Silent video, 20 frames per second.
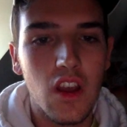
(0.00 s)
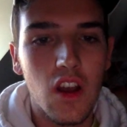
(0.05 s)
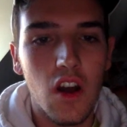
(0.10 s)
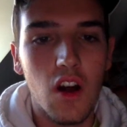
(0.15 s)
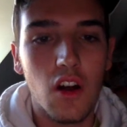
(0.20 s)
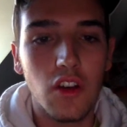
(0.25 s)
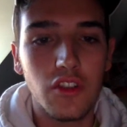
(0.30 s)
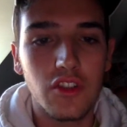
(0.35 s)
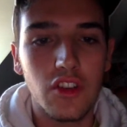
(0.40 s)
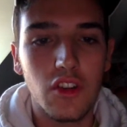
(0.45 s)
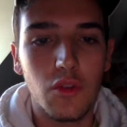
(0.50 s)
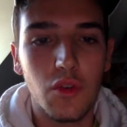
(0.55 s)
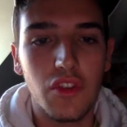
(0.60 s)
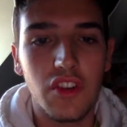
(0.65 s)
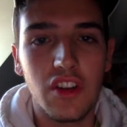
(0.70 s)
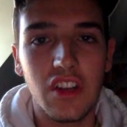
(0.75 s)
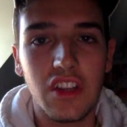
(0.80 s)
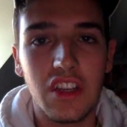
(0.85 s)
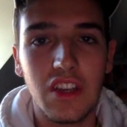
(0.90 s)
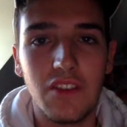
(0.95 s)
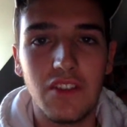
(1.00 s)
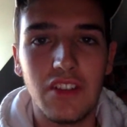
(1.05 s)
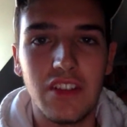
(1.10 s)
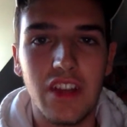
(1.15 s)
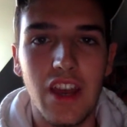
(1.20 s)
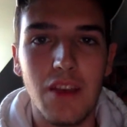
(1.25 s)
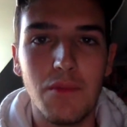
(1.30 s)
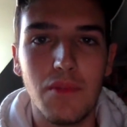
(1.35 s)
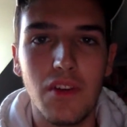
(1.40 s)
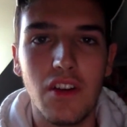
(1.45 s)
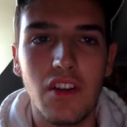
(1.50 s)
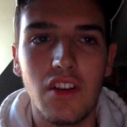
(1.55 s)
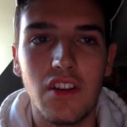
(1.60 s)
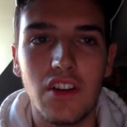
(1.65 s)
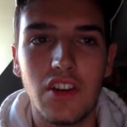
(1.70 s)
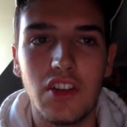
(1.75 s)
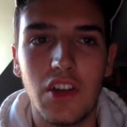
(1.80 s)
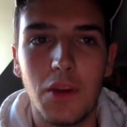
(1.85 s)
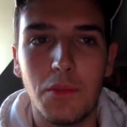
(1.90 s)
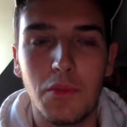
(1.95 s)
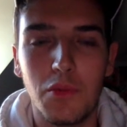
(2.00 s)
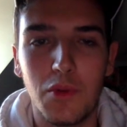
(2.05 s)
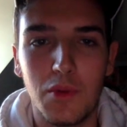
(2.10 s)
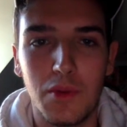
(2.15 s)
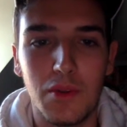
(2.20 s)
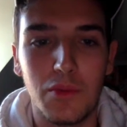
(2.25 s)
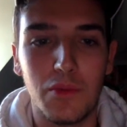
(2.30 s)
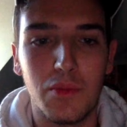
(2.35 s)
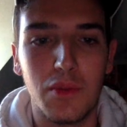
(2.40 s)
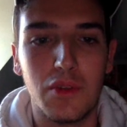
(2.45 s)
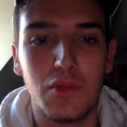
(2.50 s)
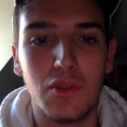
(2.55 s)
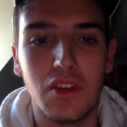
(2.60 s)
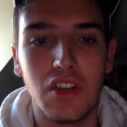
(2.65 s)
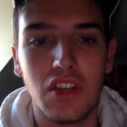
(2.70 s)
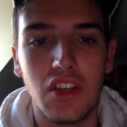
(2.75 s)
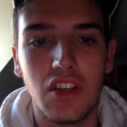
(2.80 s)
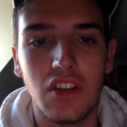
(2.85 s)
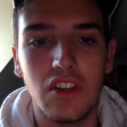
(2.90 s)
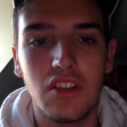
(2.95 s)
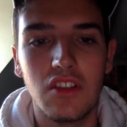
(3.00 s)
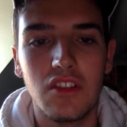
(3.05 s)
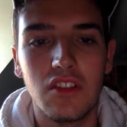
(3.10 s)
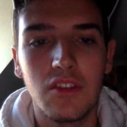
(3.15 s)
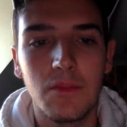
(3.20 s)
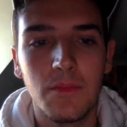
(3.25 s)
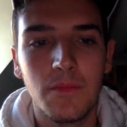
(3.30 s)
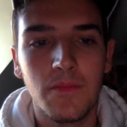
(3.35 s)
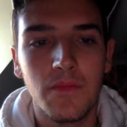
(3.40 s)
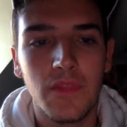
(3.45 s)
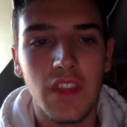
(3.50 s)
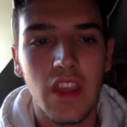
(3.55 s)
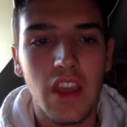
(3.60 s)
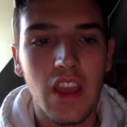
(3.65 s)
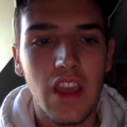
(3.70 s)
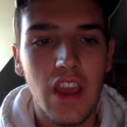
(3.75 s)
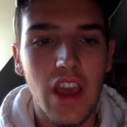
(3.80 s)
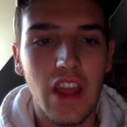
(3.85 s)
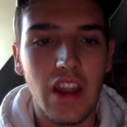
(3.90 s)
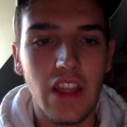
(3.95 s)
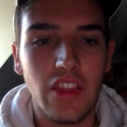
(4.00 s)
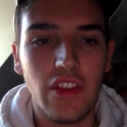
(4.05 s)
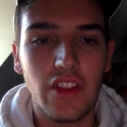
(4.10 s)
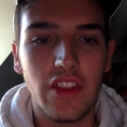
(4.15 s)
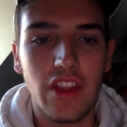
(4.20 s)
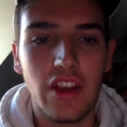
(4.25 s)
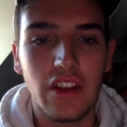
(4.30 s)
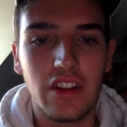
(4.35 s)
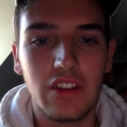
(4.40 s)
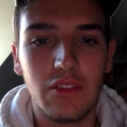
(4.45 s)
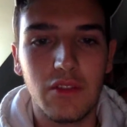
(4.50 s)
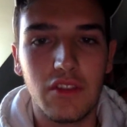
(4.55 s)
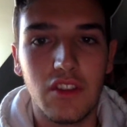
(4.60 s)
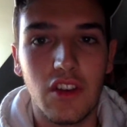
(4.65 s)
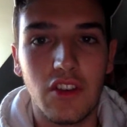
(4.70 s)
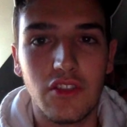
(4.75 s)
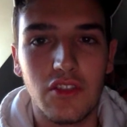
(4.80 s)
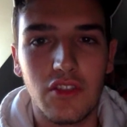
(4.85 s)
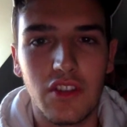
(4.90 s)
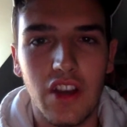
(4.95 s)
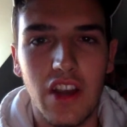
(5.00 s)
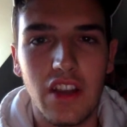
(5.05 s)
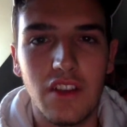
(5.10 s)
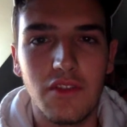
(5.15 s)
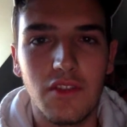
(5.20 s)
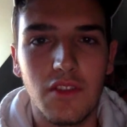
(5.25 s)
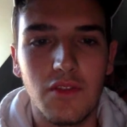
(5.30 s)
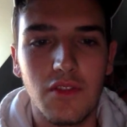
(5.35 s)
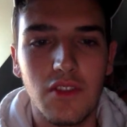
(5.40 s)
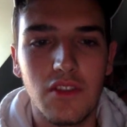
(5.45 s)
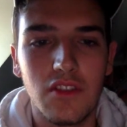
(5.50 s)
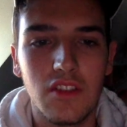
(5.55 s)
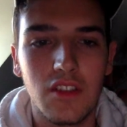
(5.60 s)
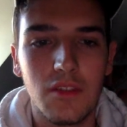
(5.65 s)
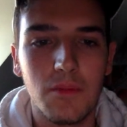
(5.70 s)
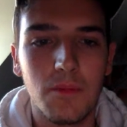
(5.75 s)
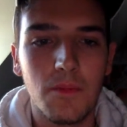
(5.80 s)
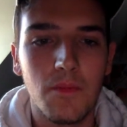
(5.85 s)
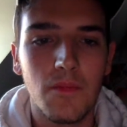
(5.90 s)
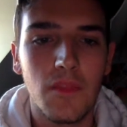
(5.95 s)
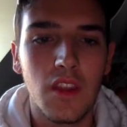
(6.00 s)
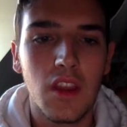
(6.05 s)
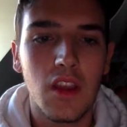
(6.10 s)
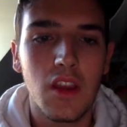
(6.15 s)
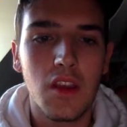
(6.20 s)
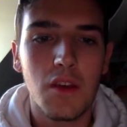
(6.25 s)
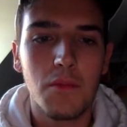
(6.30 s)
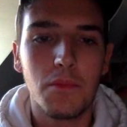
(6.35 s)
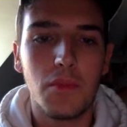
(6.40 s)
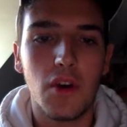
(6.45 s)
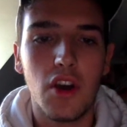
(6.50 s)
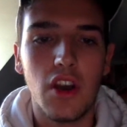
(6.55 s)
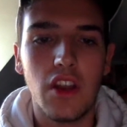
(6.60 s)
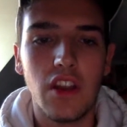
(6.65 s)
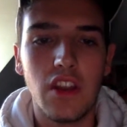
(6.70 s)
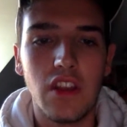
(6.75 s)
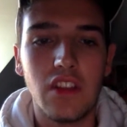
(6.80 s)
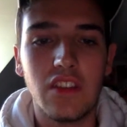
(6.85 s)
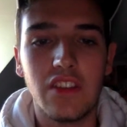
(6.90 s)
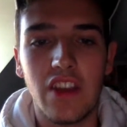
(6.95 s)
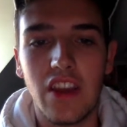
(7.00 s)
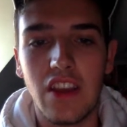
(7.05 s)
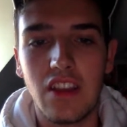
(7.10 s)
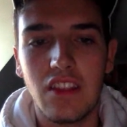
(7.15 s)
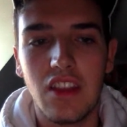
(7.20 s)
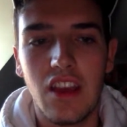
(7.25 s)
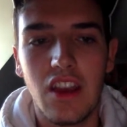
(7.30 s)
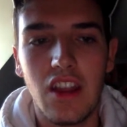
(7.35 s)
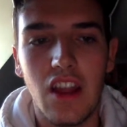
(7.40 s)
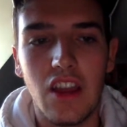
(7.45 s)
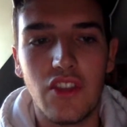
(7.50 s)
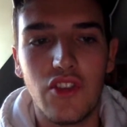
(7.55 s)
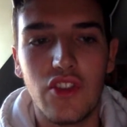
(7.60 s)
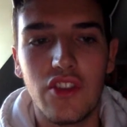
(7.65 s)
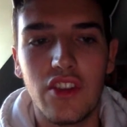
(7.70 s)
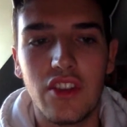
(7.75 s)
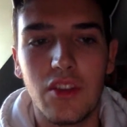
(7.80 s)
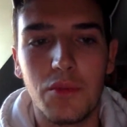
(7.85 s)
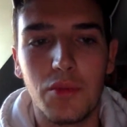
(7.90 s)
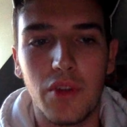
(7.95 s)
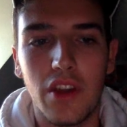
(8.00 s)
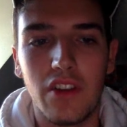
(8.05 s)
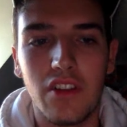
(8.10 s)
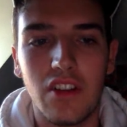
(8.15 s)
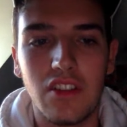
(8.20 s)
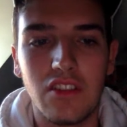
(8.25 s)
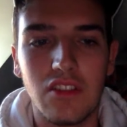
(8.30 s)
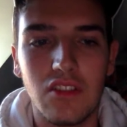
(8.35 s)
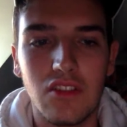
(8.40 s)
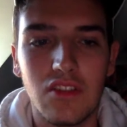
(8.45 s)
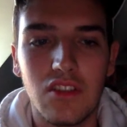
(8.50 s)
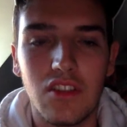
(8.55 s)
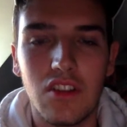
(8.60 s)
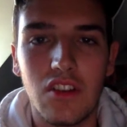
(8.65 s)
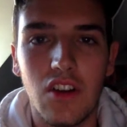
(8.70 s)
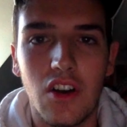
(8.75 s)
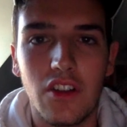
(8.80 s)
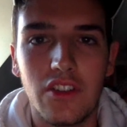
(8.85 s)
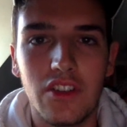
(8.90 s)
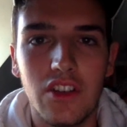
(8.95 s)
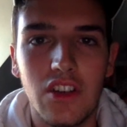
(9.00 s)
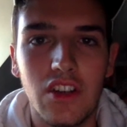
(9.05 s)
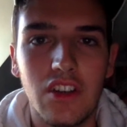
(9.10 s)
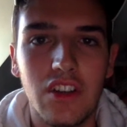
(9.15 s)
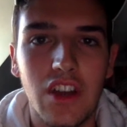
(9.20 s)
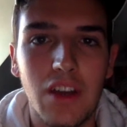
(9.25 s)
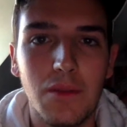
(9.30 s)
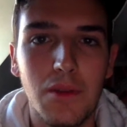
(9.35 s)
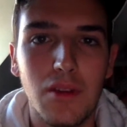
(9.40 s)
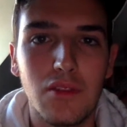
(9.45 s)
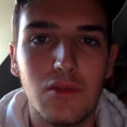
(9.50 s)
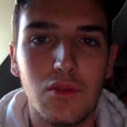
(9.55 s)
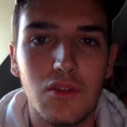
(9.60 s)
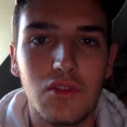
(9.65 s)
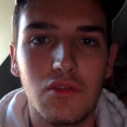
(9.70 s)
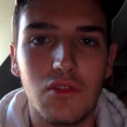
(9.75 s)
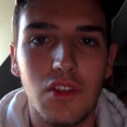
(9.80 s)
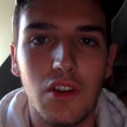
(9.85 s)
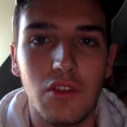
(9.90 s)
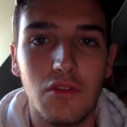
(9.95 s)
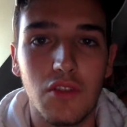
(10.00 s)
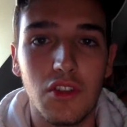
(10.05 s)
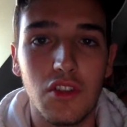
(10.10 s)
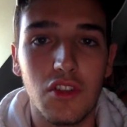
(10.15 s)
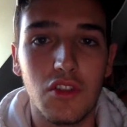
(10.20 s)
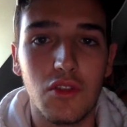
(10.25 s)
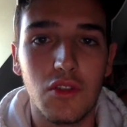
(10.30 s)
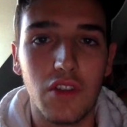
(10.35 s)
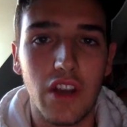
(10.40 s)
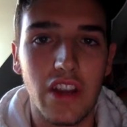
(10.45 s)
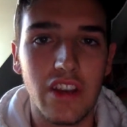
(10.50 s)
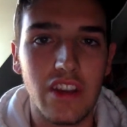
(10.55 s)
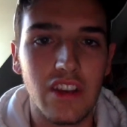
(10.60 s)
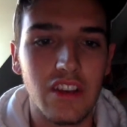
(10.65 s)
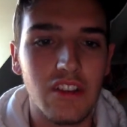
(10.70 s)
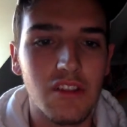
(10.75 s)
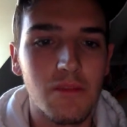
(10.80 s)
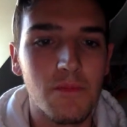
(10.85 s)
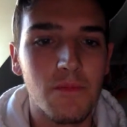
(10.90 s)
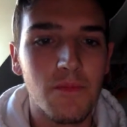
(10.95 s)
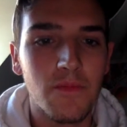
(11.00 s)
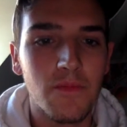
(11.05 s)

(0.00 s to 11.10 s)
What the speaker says: Also, within a given time period, it jumped between years, and I thought that was also kind of confusing. But in saying that, I thought that the playwright's use of the alternating timelines was a really cool idea,